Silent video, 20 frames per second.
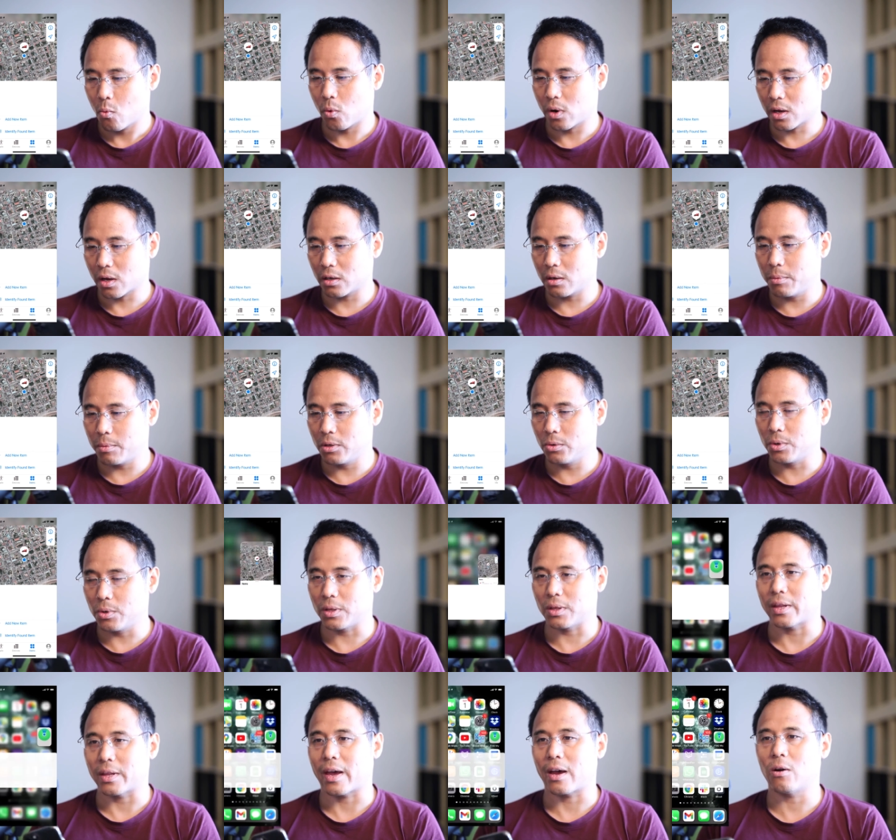what I'm going to be
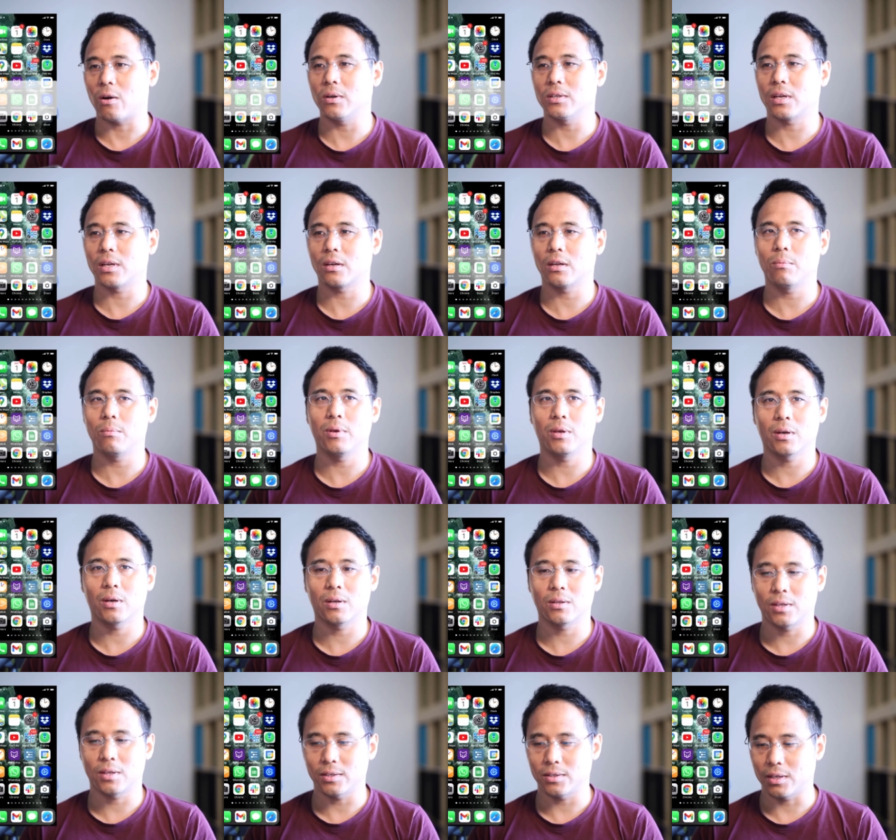doing now is I'm going to be
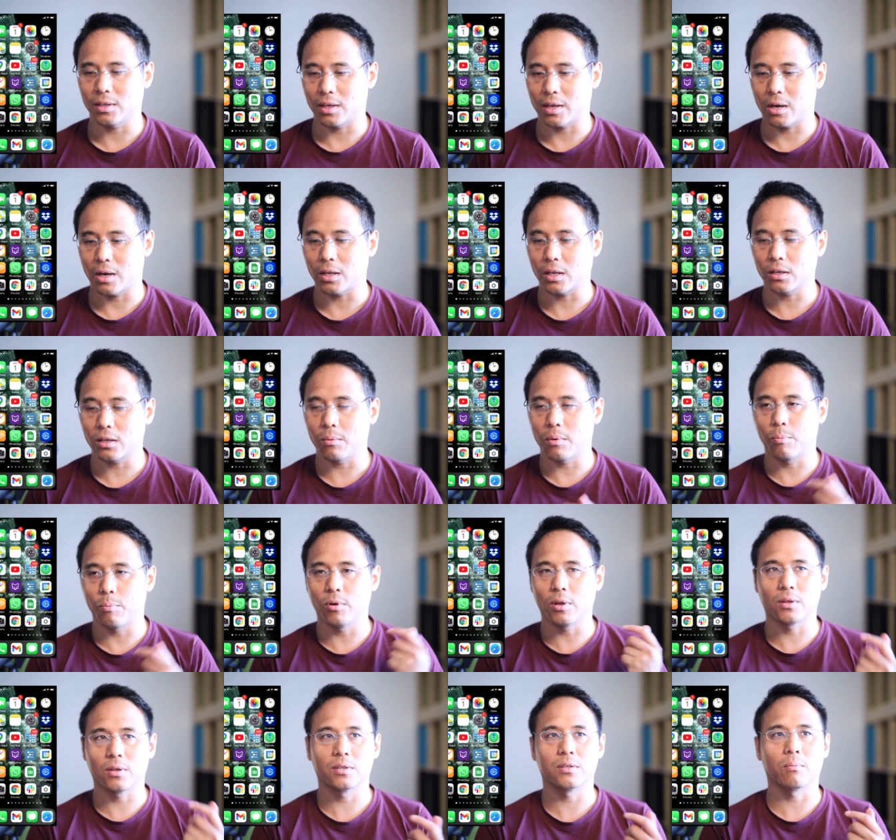testing it out. I'm going to be
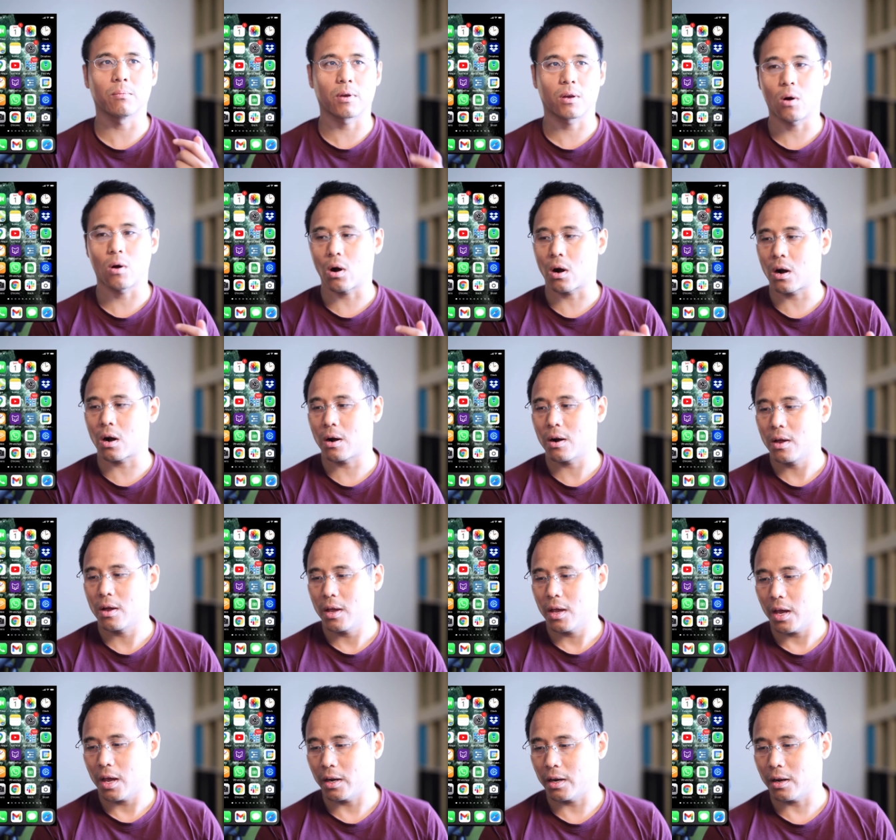putting this in my car,
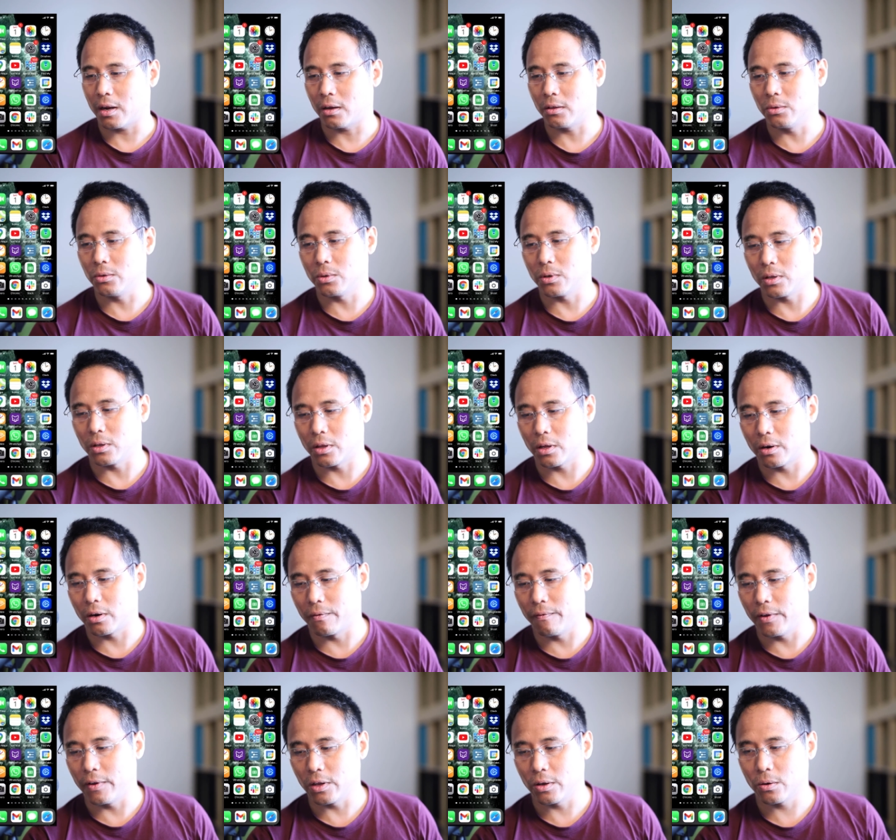and then I'll do another
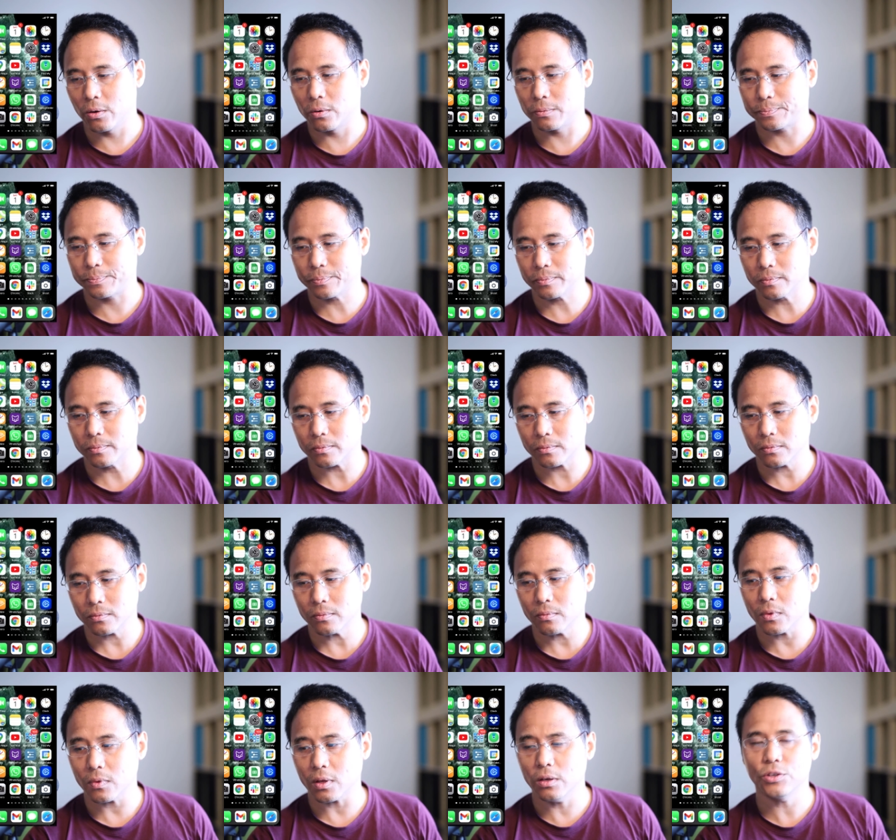video
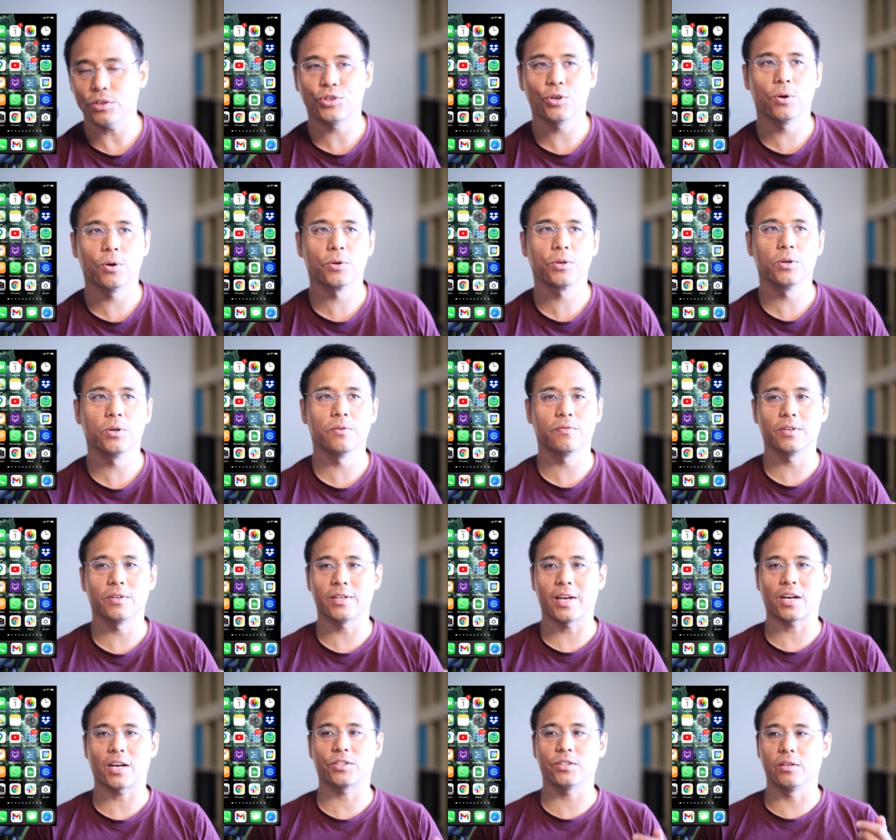showing you if
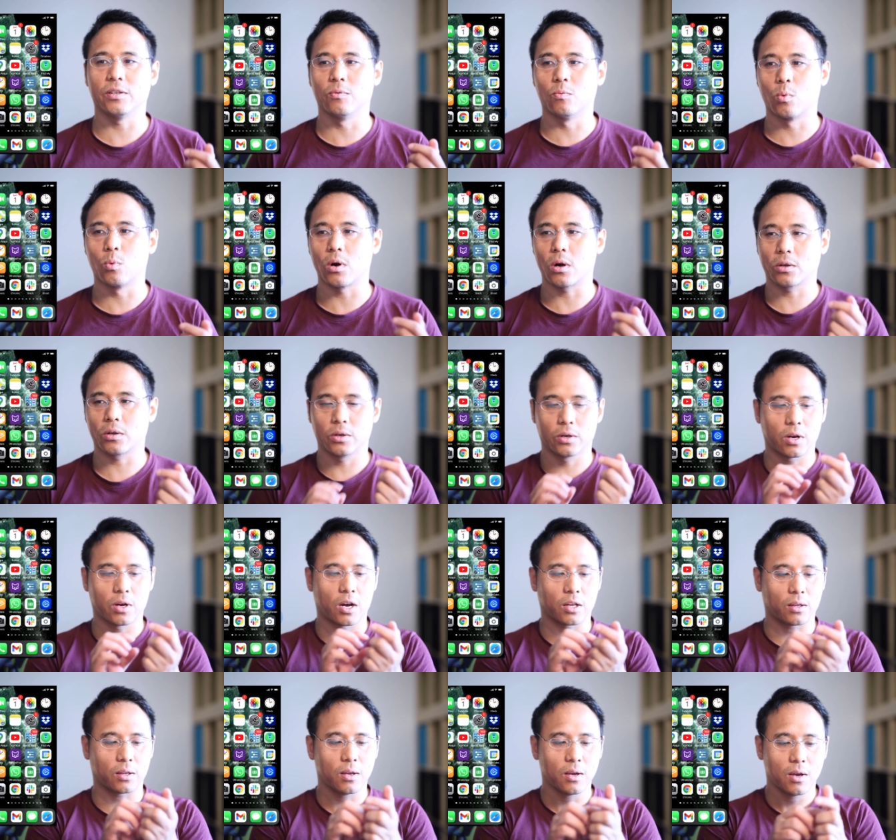this actually works or
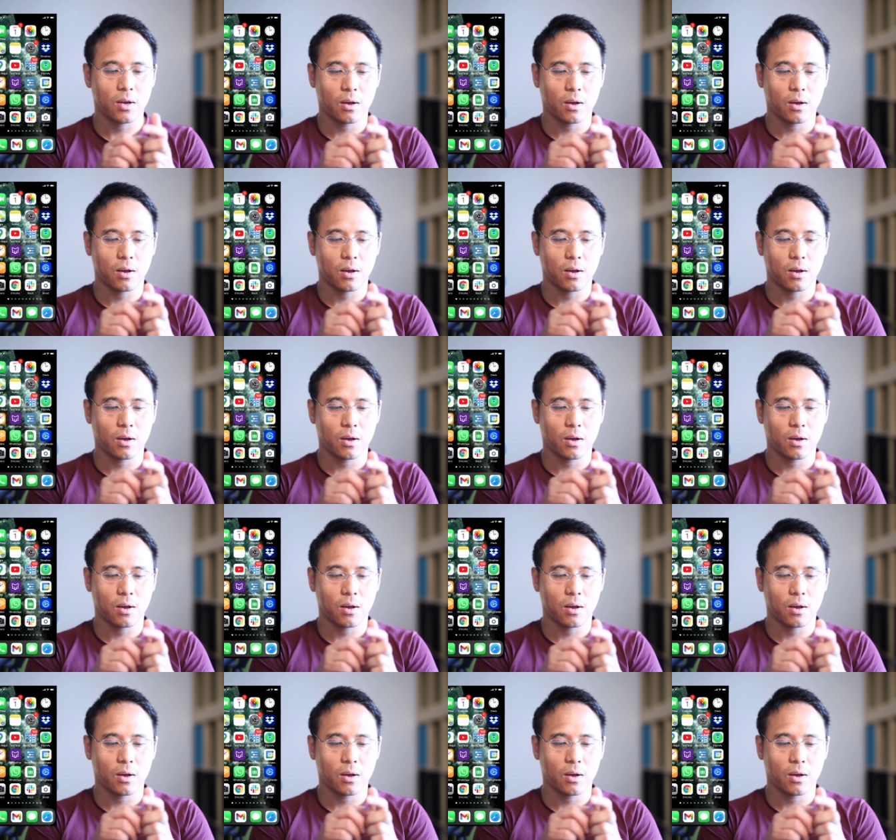not.